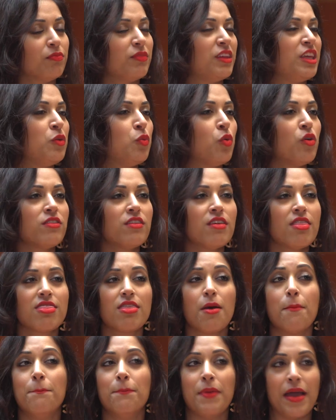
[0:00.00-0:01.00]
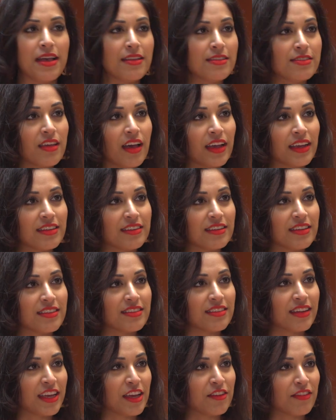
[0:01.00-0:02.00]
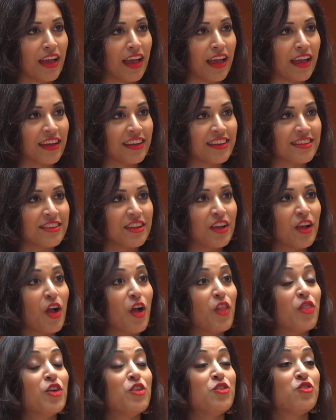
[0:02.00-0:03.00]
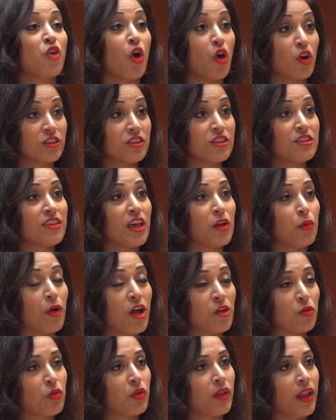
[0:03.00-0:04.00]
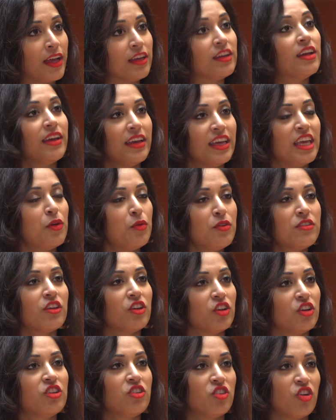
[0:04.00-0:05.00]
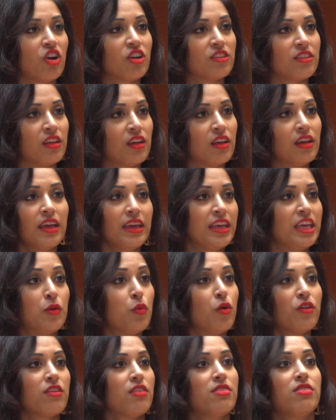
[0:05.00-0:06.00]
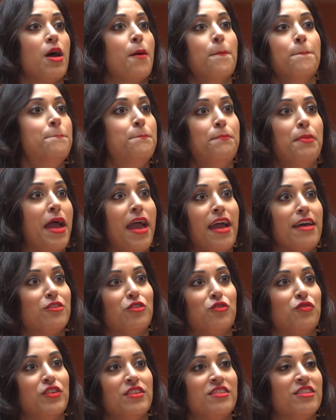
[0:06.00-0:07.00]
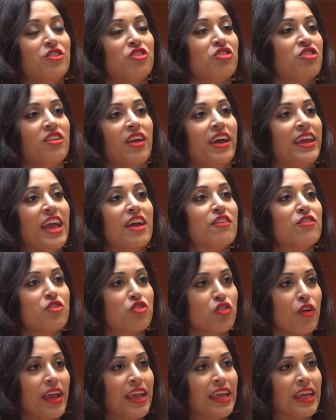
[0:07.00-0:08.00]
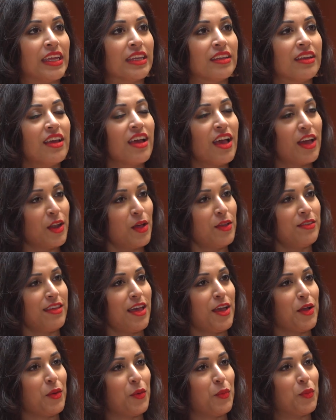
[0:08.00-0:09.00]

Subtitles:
he wasn't the best scientist I ever had. The doctors I worked with are like, he was a good doctor. He wasn't the best physician I ever trained. And I was like,